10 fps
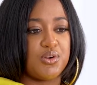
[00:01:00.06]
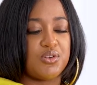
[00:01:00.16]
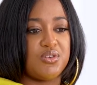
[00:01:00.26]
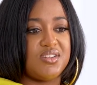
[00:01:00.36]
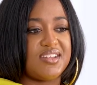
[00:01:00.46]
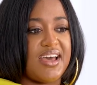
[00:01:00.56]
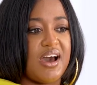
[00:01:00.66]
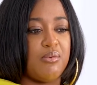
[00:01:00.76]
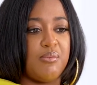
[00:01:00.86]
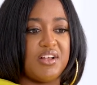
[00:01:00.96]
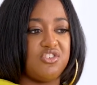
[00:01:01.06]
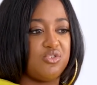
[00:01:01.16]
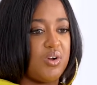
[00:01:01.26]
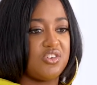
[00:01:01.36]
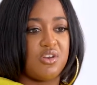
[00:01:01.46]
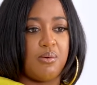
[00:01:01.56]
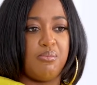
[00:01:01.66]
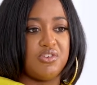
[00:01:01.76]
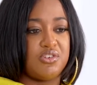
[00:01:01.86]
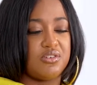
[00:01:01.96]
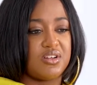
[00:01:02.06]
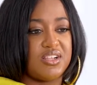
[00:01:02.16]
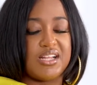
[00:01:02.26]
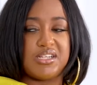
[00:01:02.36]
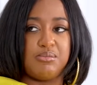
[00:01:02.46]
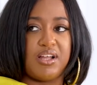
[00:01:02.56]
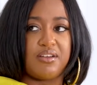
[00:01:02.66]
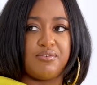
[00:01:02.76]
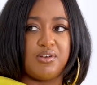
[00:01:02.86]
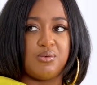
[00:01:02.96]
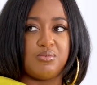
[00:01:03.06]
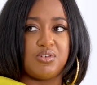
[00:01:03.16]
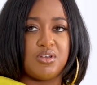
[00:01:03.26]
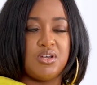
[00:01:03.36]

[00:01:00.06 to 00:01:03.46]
working on this album, I just watched a bunch of classic black films,